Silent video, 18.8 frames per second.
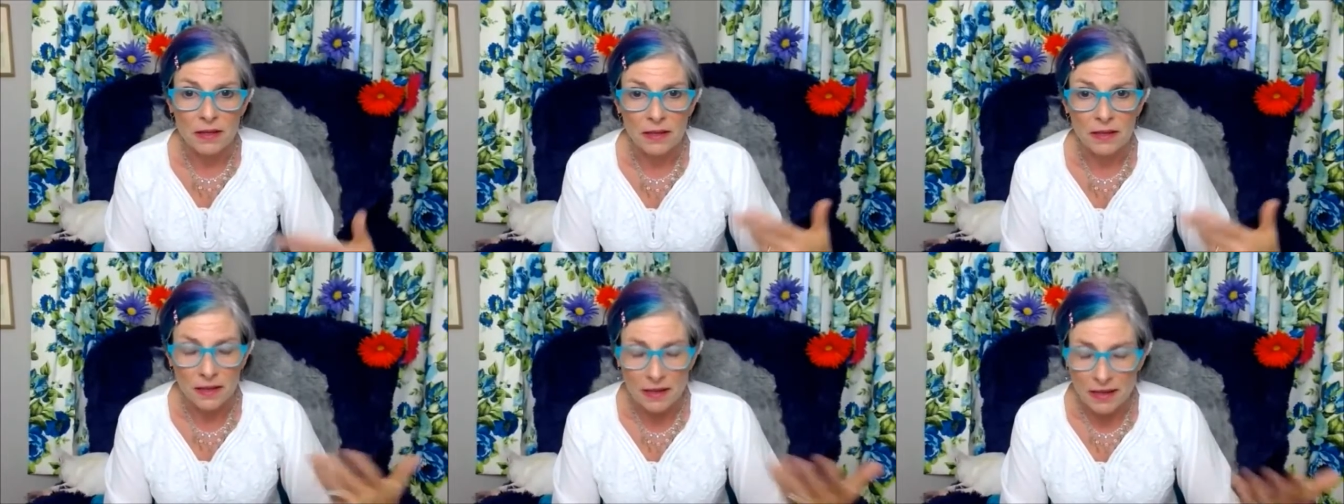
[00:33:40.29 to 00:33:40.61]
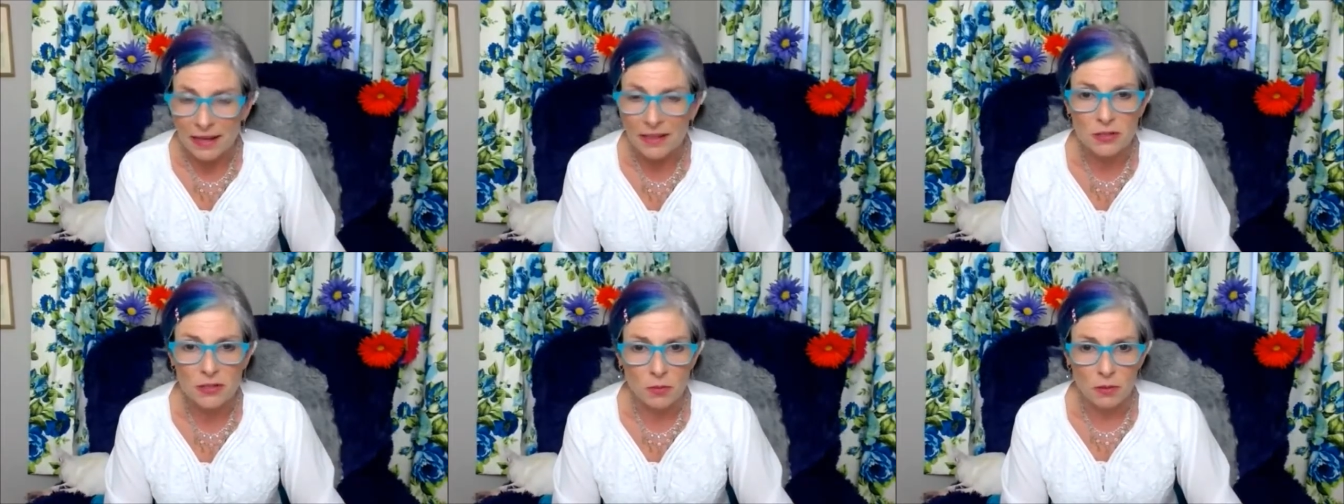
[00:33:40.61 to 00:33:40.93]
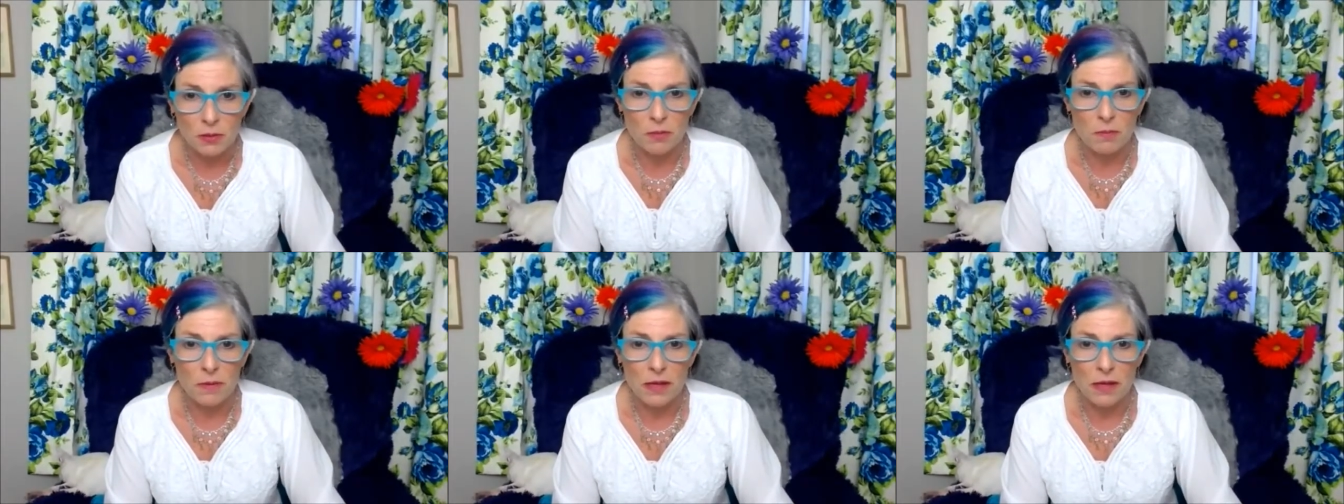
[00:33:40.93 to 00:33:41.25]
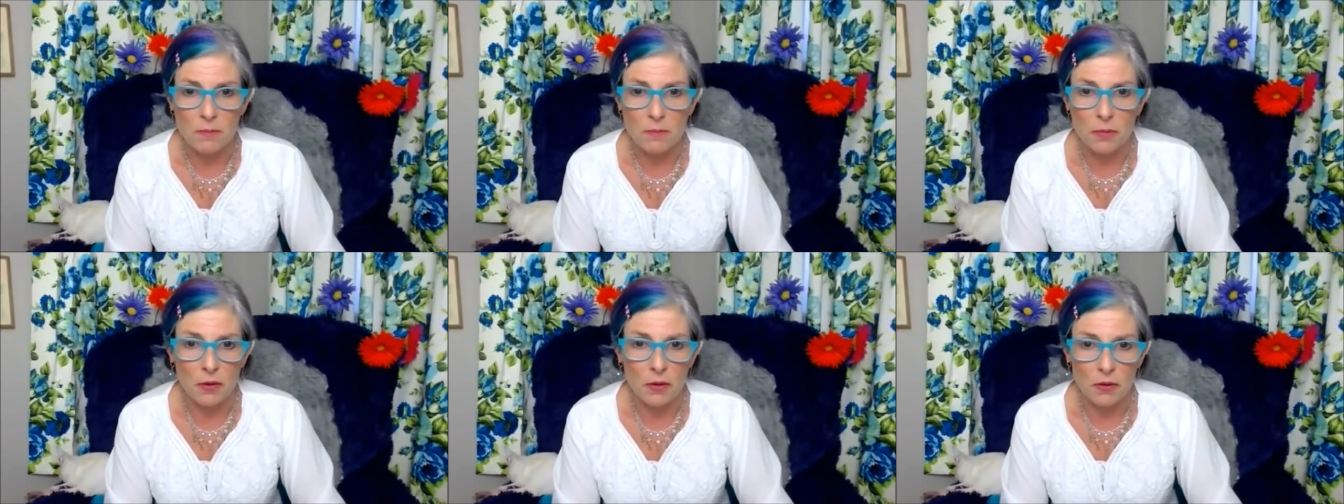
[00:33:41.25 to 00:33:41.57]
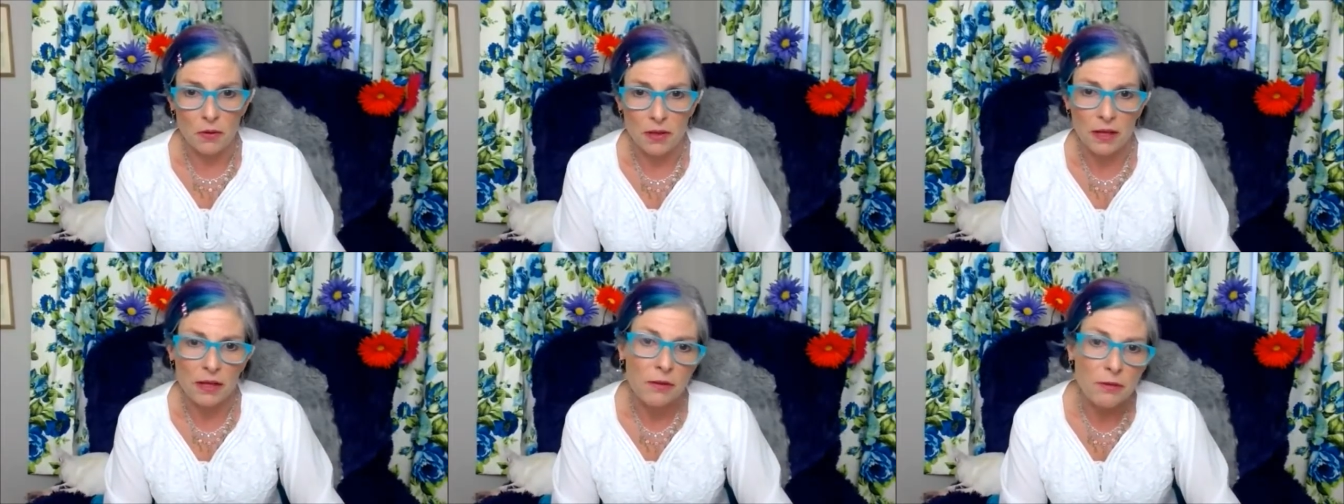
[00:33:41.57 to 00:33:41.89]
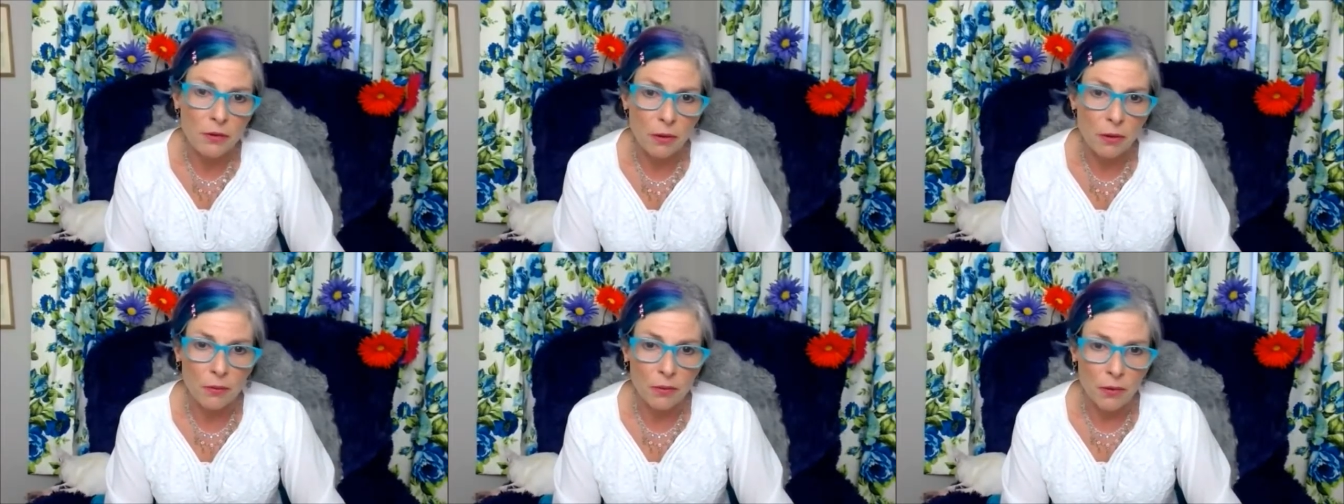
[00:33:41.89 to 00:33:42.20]
connect with people that
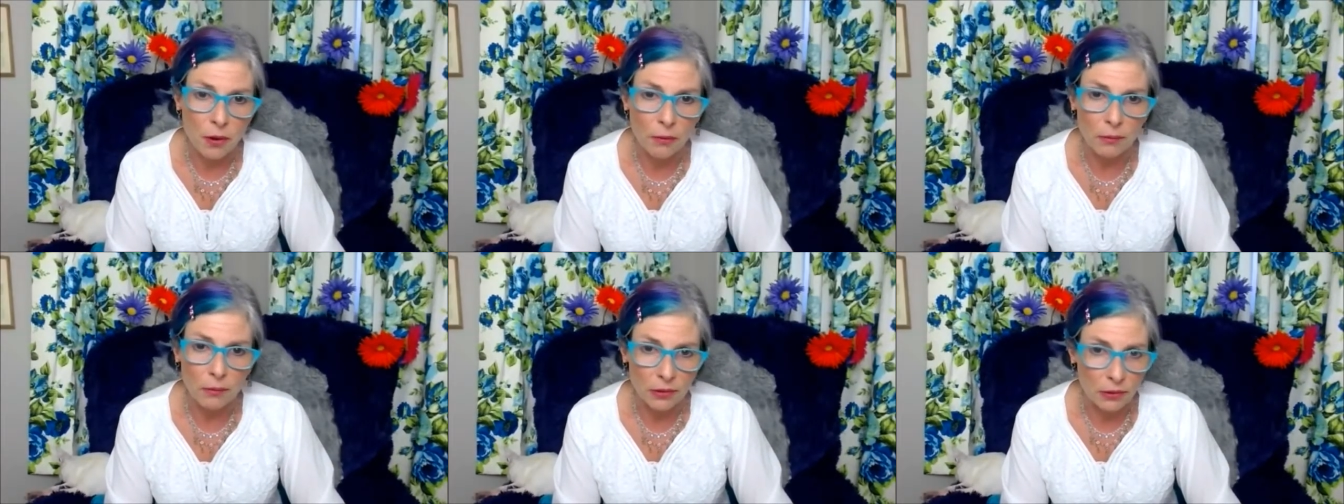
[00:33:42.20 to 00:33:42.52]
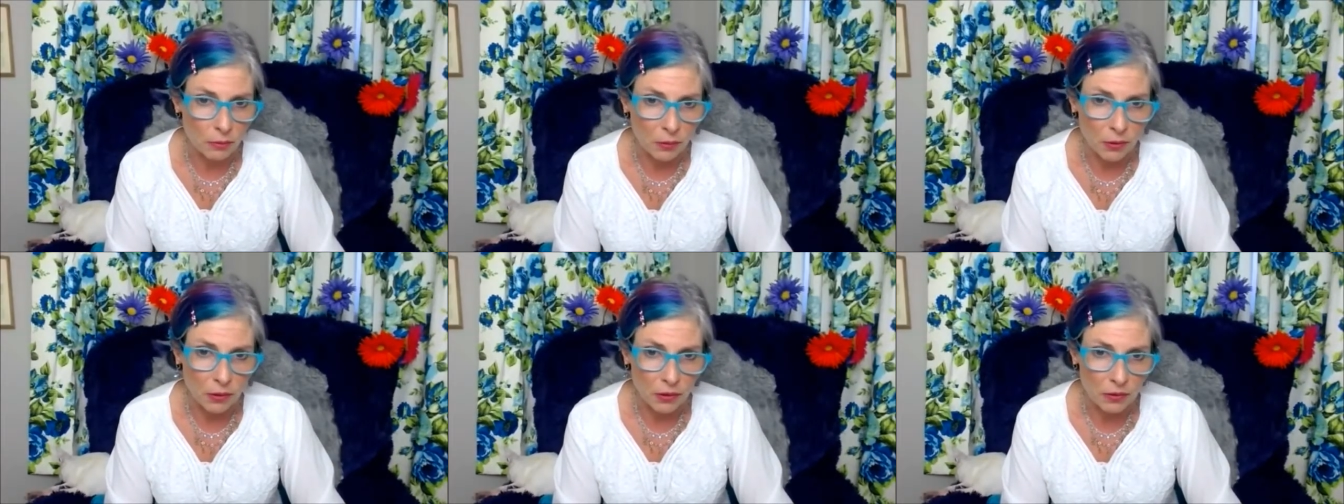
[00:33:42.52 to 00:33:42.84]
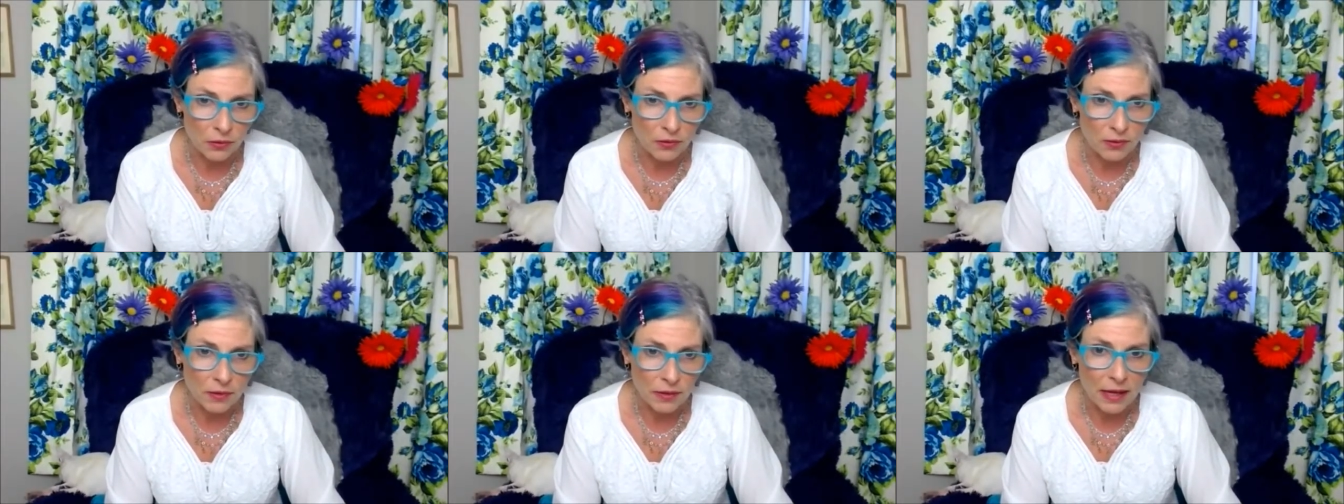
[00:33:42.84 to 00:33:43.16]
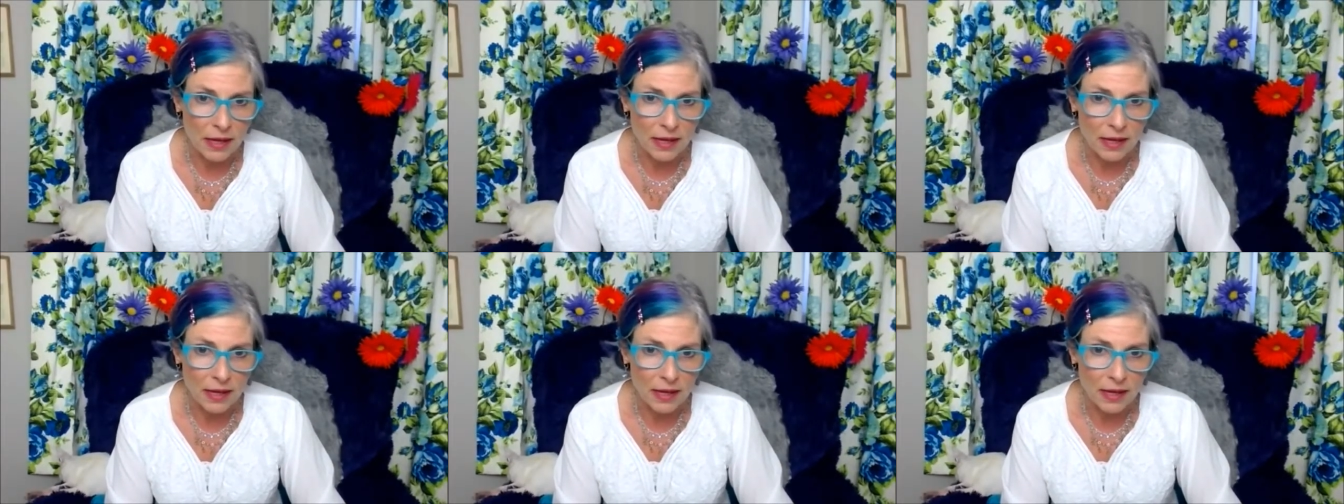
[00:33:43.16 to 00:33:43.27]
you don't know in the world,